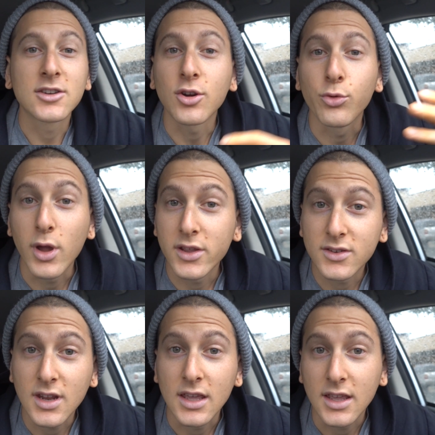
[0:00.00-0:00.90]
I took a
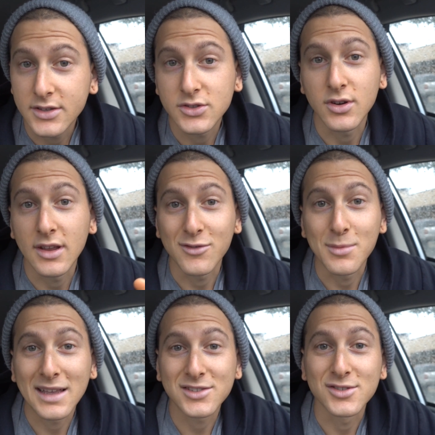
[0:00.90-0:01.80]
rest day yesterday
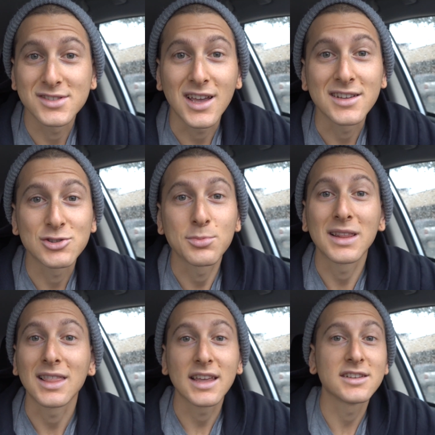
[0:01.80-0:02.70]
from exercise, so
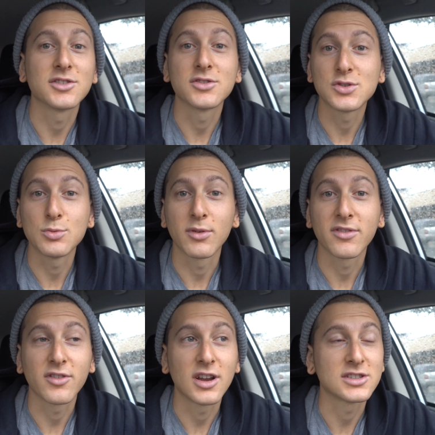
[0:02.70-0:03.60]
my legs are super
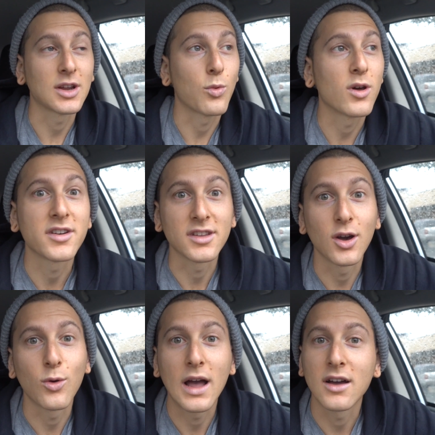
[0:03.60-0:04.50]
fresh. I wanted to
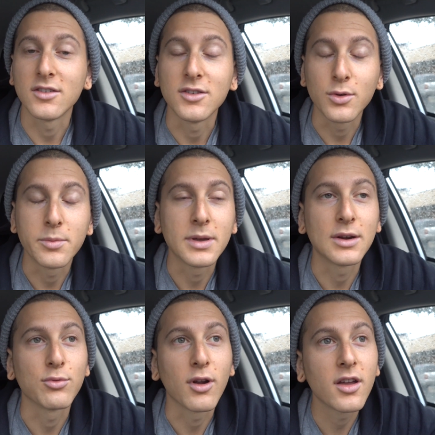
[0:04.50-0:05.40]
go out and do a
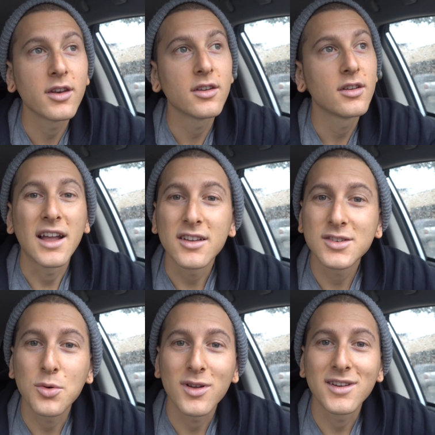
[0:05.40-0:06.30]
big run. I
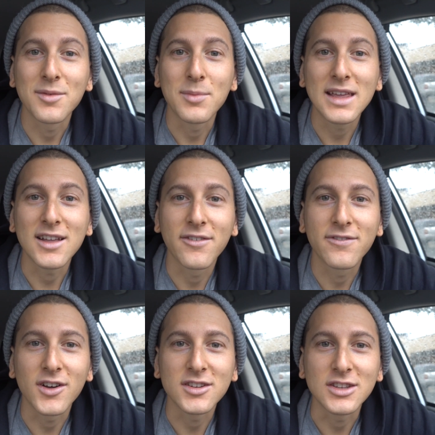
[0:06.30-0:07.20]
also wanted to make a
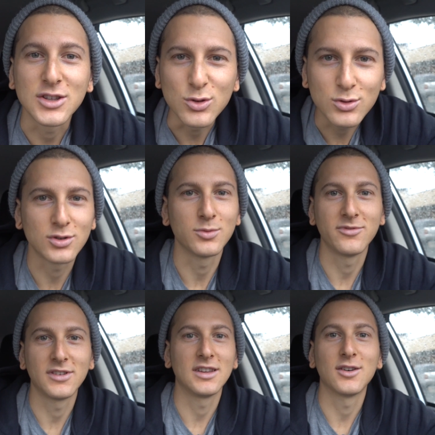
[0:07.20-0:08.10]
fun YouTube
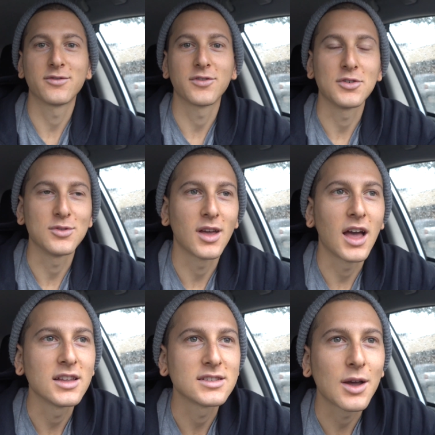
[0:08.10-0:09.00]
video for you
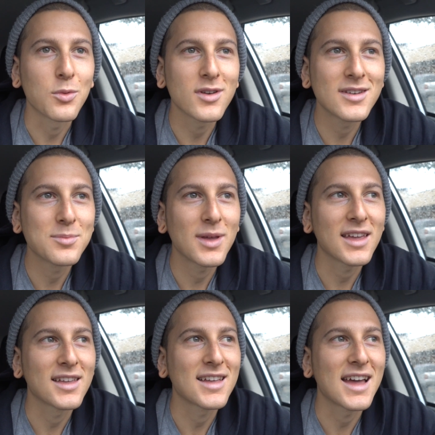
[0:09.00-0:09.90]
guys. I wanted to
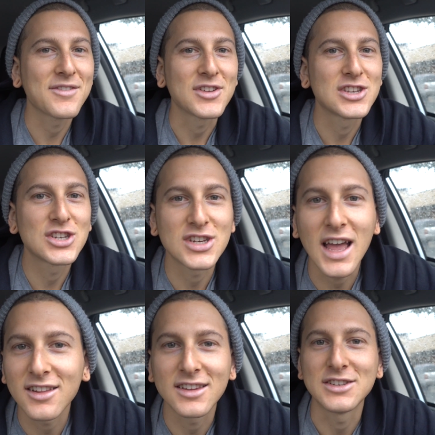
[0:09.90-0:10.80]
make kind of a
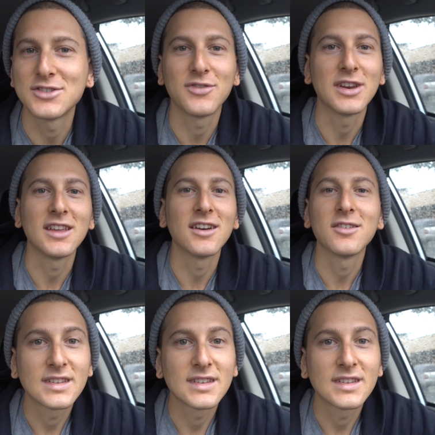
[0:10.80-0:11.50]
challenge video.